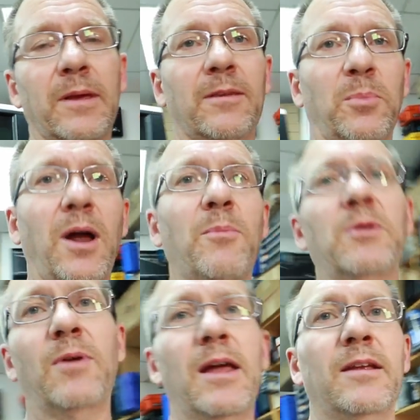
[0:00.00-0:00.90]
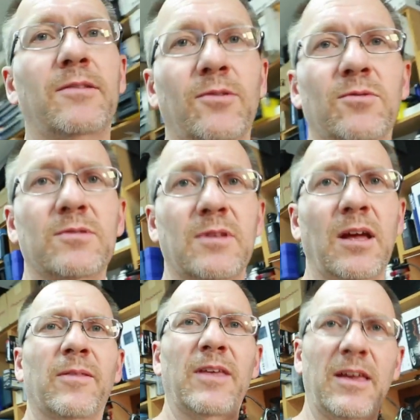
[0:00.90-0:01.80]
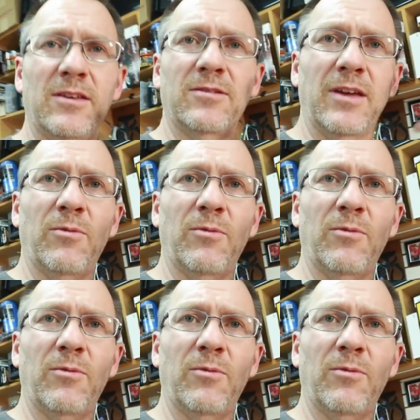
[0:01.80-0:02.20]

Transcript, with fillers: And the problem we ran into is that they